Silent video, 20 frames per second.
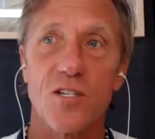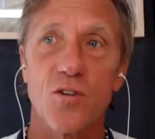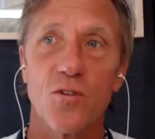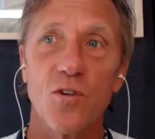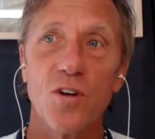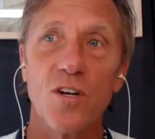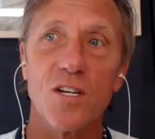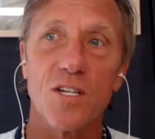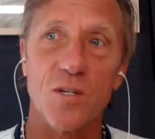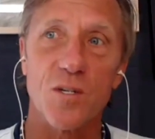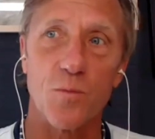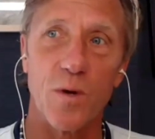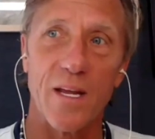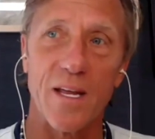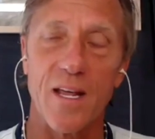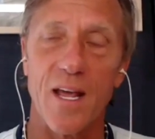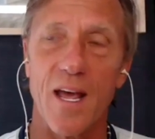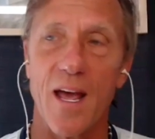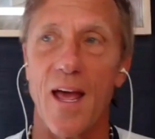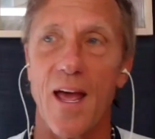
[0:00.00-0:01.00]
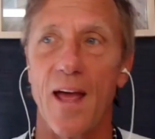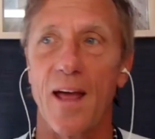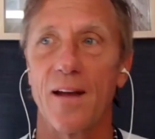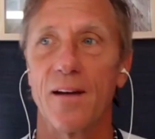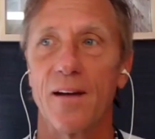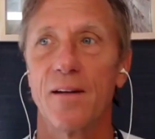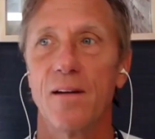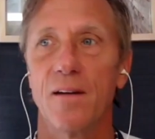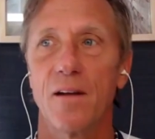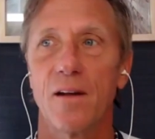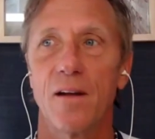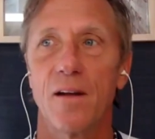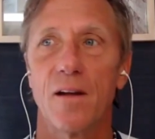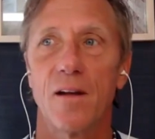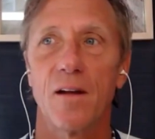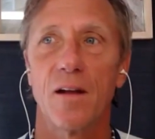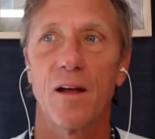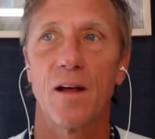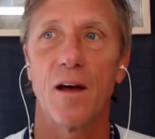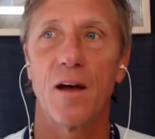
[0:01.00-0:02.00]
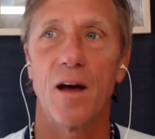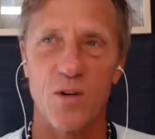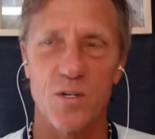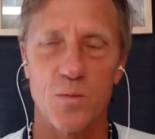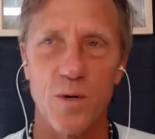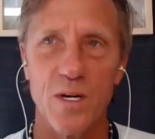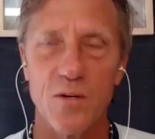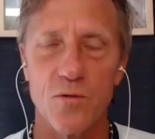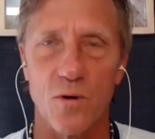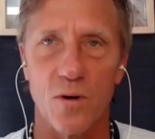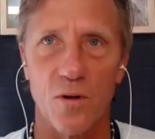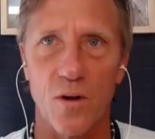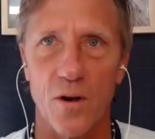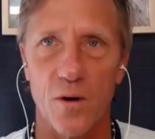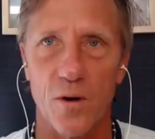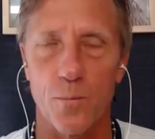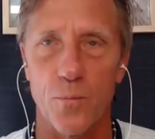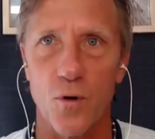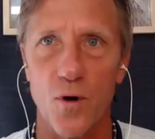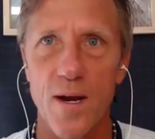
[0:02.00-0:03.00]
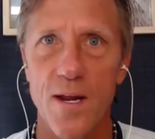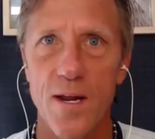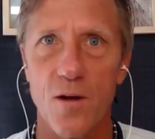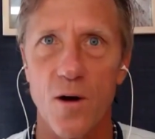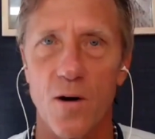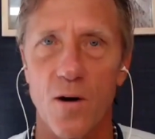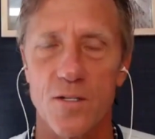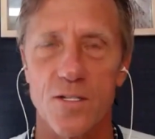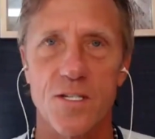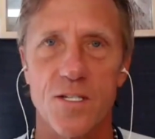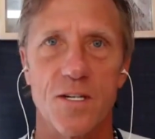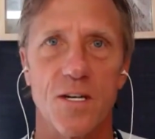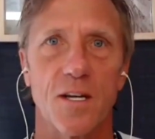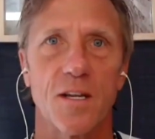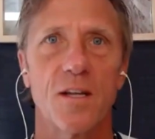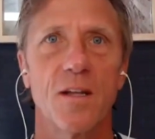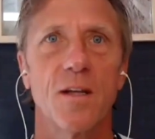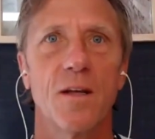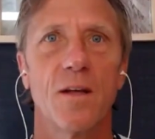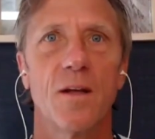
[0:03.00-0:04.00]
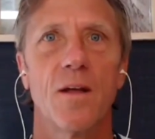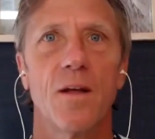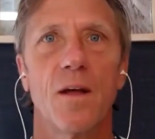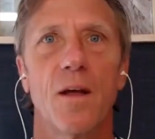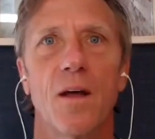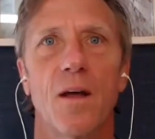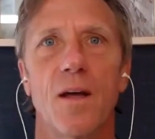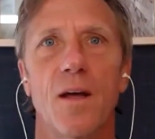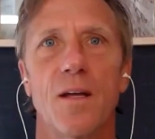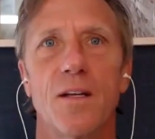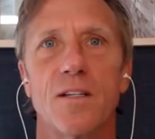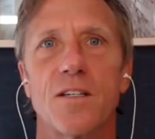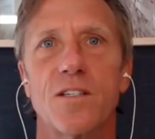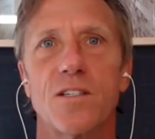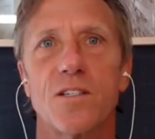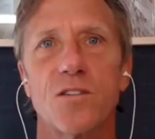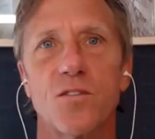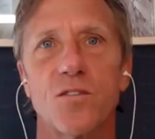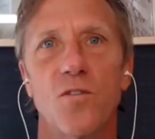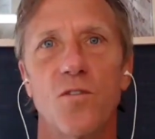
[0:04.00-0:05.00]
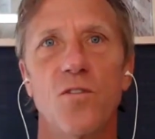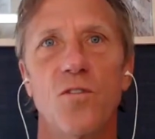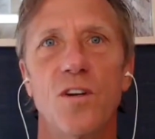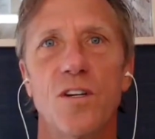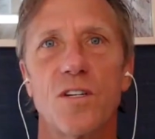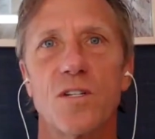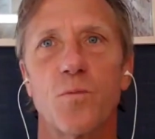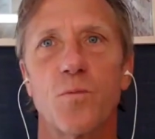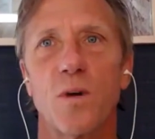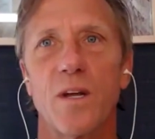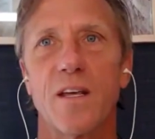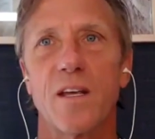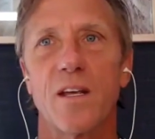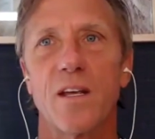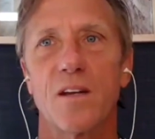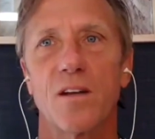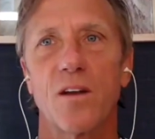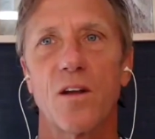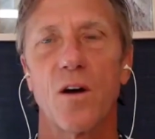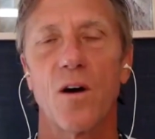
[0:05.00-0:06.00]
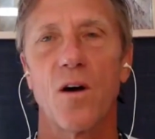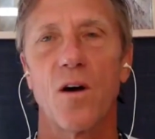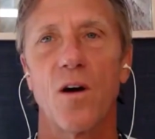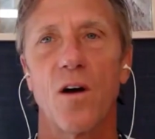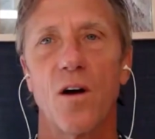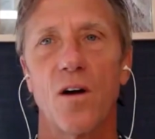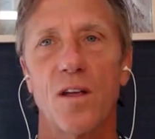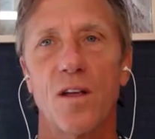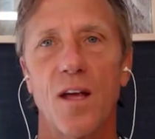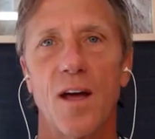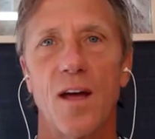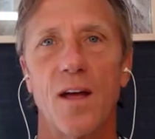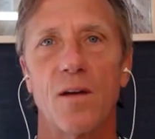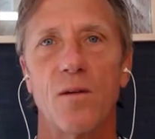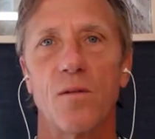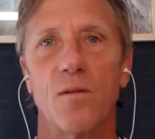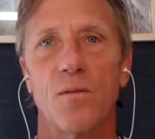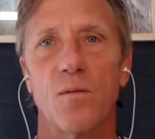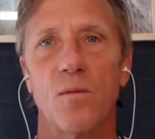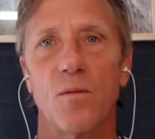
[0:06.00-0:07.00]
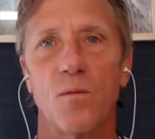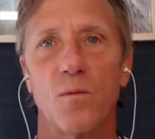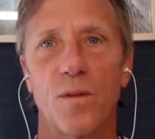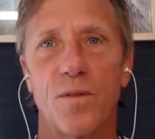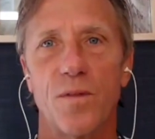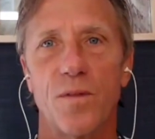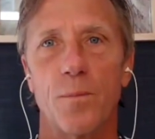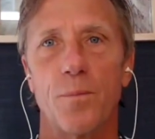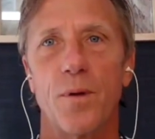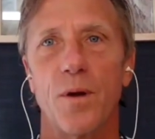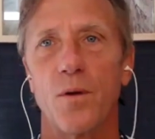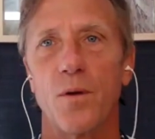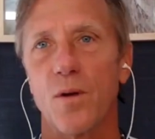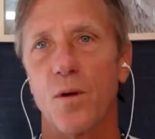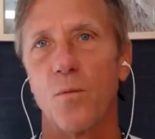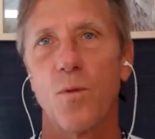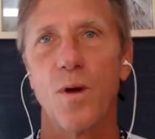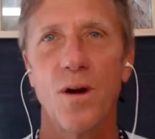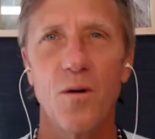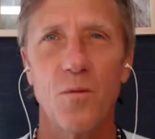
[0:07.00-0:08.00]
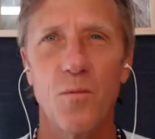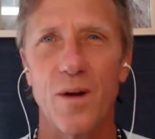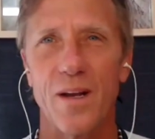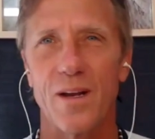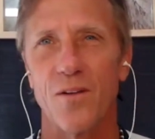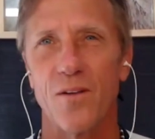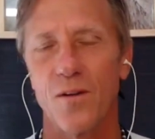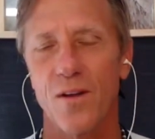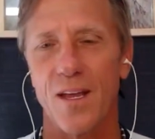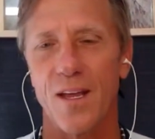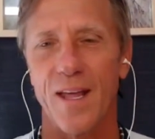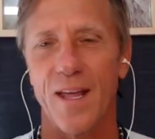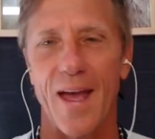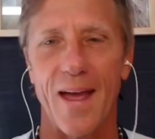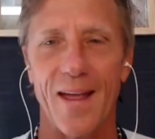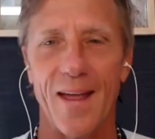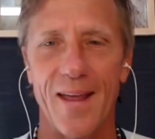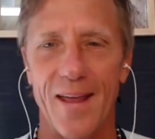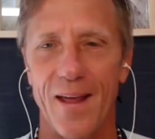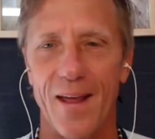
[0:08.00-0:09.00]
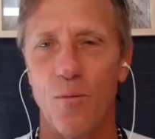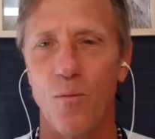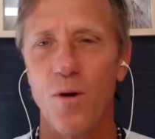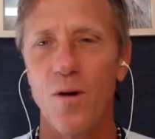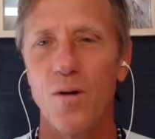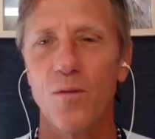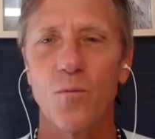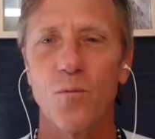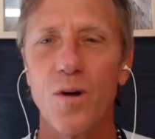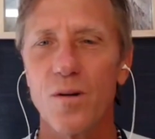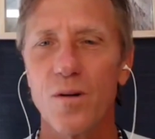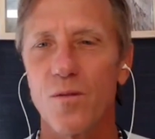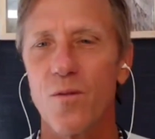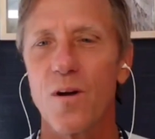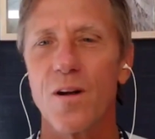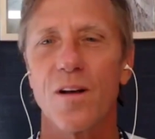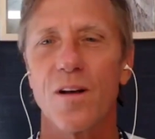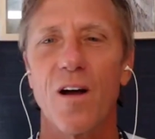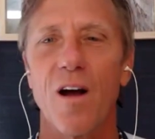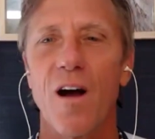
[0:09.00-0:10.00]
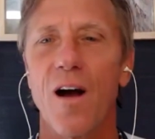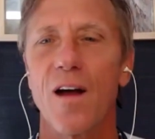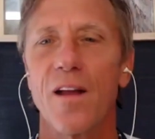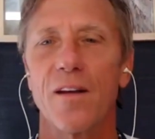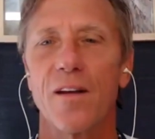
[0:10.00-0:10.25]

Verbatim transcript: as soon as we can, uh, because we have a lot of pre costing, as soon as we can go, okay, with the builder, where are we looking at here? What, what, what